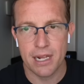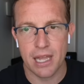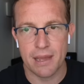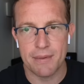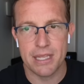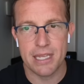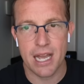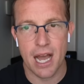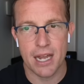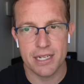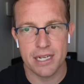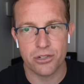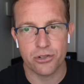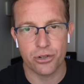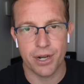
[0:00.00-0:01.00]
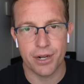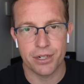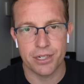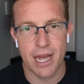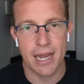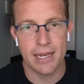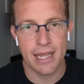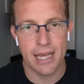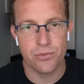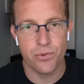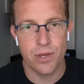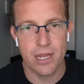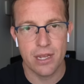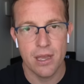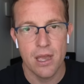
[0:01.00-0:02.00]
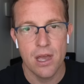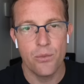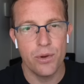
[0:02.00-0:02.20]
claiming the content creator died last week.